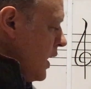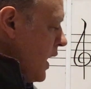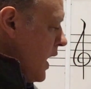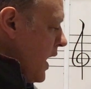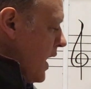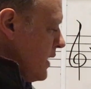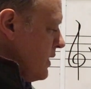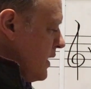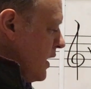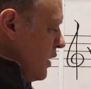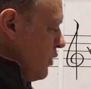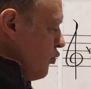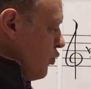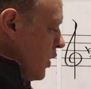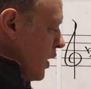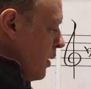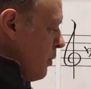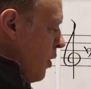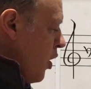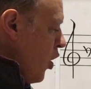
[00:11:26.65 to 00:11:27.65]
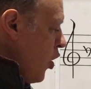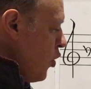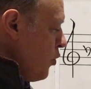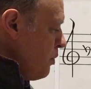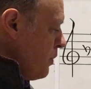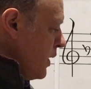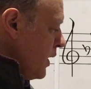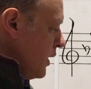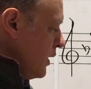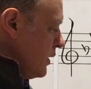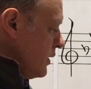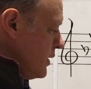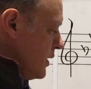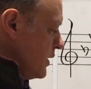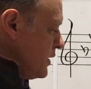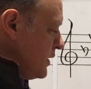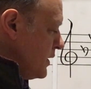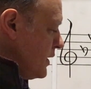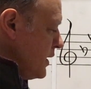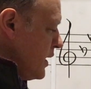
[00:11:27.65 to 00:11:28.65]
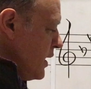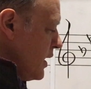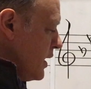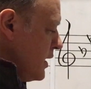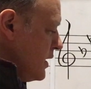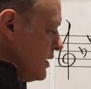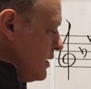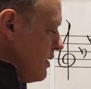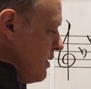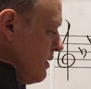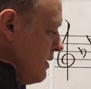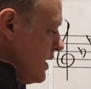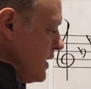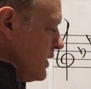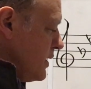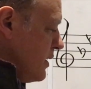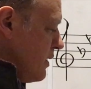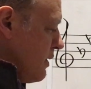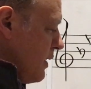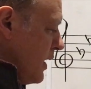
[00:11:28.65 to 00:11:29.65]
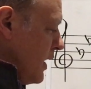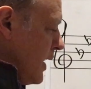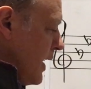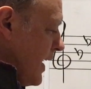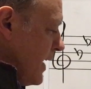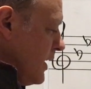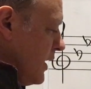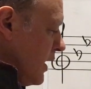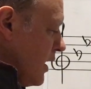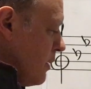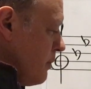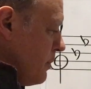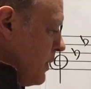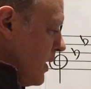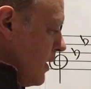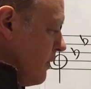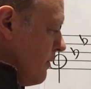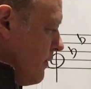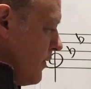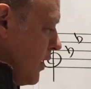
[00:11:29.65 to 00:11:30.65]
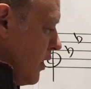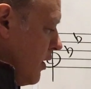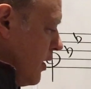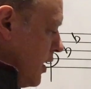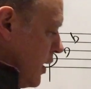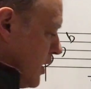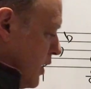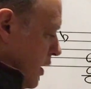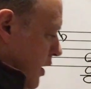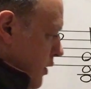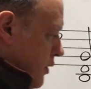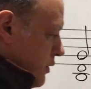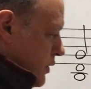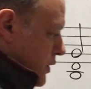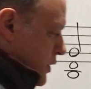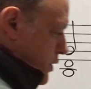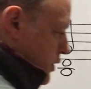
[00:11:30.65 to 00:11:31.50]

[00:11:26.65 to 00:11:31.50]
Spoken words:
And then what I'm hoping to see is this thing ending up being very close